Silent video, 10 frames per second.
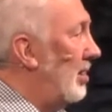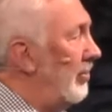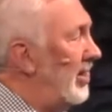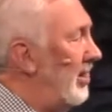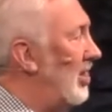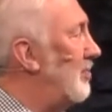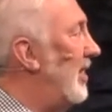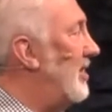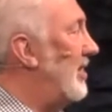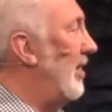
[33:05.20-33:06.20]
let me close
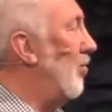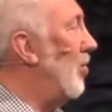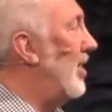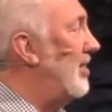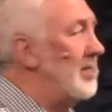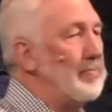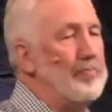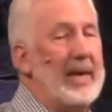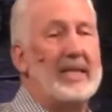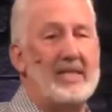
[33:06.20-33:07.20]
by saying, what does
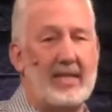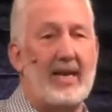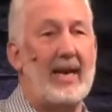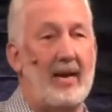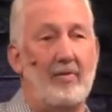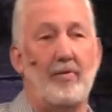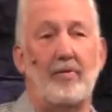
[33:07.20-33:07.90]
Betsy have